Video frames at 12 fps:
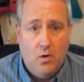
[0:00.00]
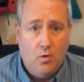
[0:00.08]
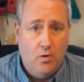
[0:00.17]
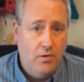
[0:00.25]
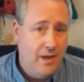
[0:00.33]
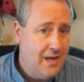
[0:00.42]

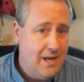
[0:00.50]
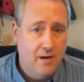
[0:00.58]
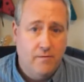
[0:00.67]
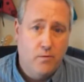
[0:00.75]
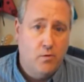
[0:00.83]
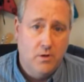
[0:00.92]
or they
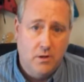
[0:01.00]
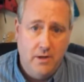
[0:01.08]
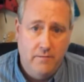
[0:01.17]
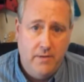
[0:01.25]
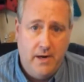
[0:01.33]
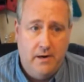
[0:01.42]
can't afford to
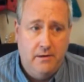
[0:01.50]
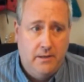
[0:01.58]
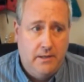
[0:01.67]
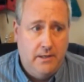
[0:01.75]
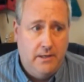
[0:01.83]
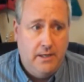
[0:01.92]
live there.
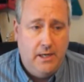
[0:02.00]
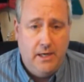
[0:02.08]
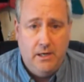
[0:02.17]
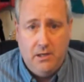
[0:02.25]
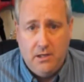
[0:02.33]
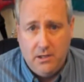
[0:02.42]

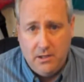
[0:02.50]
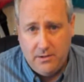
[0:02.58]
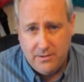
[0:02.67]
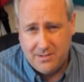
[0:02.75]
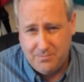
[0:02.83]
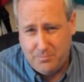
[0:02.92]
And
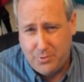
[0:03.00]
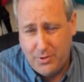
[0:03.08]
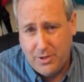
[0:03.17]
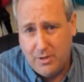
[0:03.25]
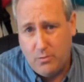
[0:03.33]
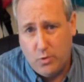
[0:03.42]
this is a
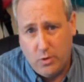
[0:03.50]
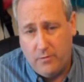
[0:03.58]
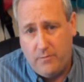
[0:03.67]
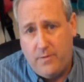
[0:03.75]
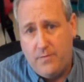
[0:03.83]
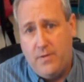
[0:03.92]
pretty good
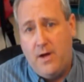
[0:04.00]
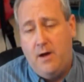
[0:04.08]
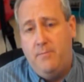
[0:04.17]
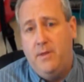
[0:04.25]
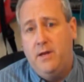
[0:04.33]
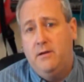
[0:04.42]
rule of
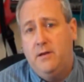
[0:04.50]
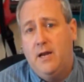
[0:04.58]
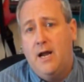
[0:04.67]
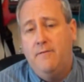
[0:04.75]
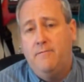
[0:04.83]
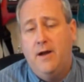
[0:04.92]
thumb that,
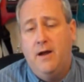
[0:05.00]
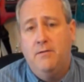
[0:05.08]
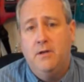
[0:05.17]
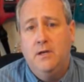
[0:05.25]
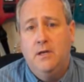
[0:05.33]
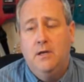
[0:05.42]
that I
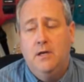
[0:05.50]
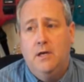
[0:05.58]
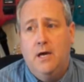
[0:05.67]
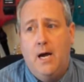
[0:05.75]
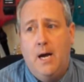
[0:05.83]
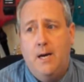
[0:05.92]
found.
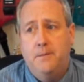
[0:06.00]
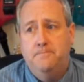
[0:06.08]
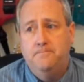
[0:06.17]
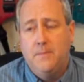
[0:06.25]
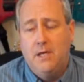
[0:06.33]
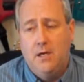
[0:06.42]

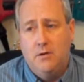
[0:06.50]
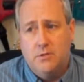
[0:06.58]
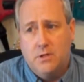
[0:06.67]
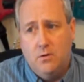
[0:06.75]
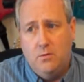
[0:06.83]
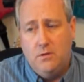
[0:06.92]
Um, you know,
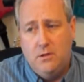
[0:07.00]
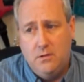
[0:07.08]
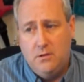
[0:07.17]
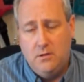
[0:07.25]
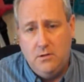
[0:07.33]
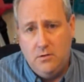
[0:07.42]
so
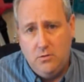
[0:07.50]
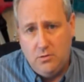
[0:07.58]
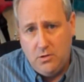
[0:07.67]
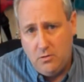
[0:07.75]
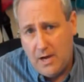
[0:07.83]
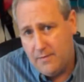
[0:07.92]

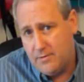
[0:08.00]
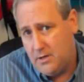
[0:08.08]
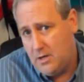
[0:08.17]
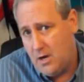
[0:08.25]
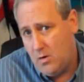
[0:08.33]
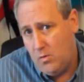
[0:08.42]
you you have
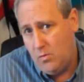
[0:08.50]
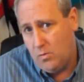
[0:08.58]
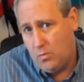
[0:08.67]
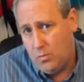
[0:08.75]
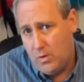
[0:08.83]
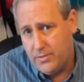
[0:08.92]
to know
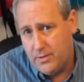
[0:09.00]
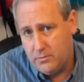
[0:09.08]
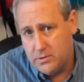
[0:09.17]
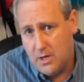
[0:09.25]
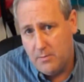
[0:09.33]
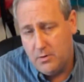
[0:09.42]
what
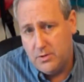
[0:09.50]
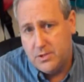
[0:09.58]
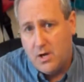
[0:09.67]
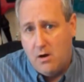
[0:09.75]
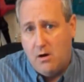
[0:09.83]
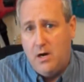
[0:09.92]
those
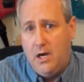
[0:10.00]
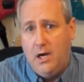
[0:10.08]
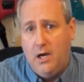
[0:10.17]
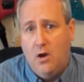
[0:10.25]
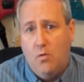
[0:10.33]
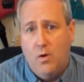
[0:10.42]
numbers are
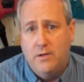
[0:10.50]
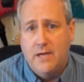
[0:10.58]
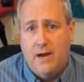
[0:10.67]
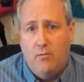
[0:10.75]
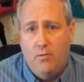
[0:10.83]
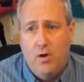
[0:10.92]
and you know what
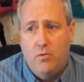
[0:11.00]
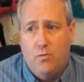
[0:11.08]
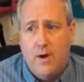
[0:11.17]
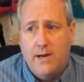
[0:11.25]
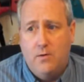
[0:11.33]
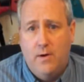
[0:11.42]
to know the
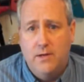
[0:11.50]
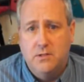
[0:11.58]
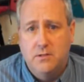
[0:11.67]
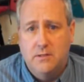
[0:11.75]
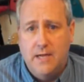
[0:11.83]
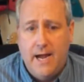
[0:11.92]
right
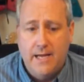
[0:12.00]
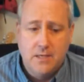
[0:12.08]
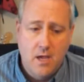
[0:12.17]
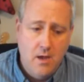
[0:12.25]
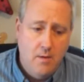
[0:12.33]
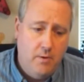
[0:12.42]
questions to
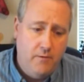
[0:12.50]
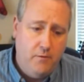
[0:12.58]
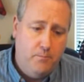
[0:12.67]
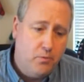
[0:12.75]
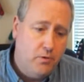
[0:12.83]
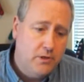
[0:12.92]
ask. But if
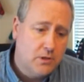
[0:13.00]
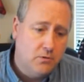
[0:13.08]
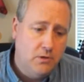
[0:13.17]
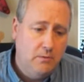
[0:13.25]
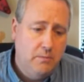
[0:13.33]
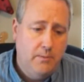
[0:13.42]
you
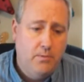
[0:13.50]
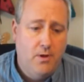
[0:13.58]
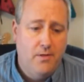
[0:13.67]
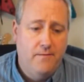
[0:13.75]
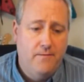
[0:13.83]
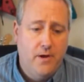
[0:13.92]
pre-screen people
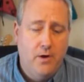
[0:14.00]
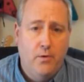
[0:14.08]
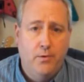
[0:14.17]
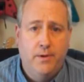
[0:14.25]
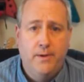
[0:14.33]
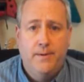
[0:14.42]
on the
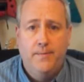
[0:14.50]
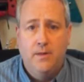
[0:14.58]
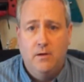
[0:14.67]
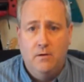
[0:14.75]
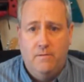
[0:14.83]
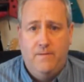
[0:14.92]
phone,
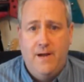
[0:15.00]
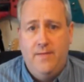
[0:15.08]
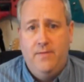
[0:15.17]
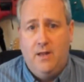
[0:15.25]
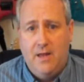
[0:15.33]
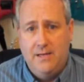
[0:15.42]
you'll
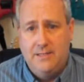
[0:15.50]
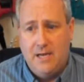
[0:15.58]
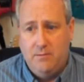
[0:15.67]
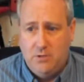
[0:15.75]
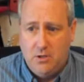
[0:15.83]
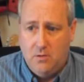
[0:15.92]
find a lot of
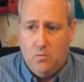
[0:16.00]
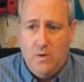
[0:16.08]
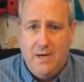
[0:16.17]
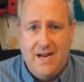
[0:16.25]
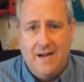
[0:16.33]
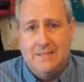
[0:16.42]
times you can
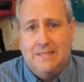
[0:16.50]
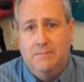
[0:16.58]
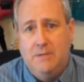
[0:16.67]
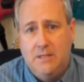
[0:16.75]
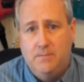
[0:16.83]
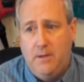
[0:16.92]
weed out
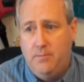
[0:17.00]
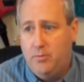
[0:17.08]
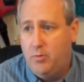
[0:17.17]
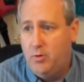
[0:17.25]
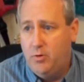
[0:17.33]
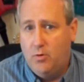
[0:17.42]
some of these
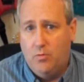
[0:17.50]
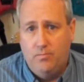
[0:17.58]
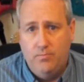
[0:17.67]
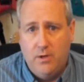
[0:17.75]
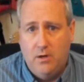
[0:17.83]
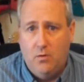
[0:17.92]
people who are
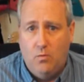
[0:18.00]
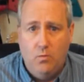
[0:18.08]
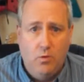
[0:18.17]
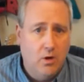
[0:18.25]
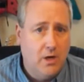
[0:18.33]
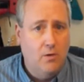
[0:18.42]
you know
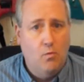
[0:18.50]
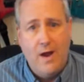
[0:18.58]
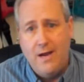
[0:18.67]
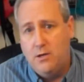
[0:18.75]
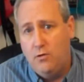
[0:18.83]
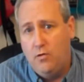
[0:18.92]
looking
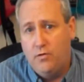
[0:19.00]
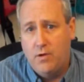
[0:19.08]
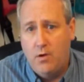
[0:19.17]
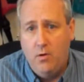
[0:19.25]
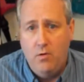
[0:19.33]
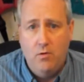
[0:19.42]
way too
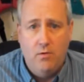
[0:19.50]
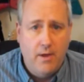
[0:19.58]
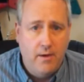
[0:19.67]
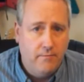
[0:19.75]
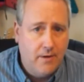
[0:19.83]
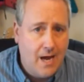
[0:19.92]
soon, or
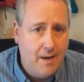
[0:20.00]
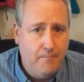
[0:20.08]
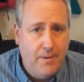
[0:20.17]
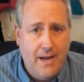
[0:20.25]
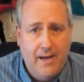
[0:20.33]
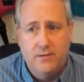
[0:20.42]
they've
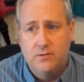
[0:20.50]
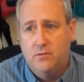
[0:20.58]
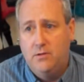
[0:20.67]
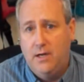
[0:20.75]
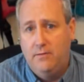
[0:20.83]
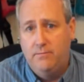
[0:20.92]
got pets,
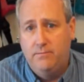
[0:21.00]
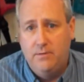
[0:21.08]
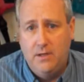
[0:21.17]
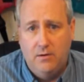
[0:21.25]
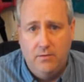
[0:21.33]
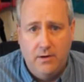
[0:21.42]
or they
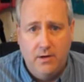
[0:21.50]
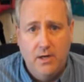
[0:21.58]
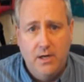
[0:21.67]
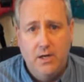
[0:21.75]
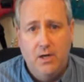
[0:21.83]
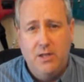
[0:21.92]
you know they
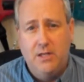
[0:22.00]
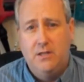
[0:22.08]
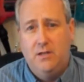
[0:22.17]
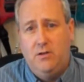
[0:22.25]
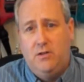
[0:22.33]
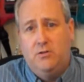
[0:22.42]

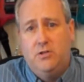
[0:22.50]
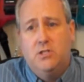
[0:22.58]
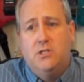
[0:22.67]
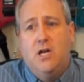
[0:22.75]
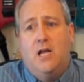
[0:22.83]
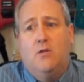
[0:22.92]
they're
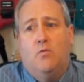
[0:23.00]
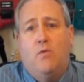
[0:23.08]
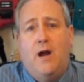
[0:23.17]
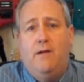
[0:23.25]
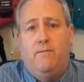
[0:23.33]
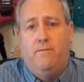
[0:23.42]
just not the
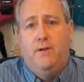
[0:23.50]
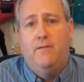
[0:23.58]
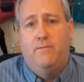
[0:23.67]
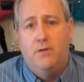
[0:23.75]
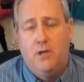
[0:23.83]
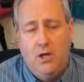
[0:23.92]
right
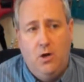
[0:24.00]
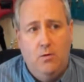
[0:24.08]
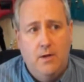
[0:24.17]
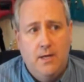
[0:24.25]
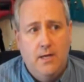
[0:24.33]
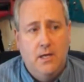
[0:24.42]
fit for you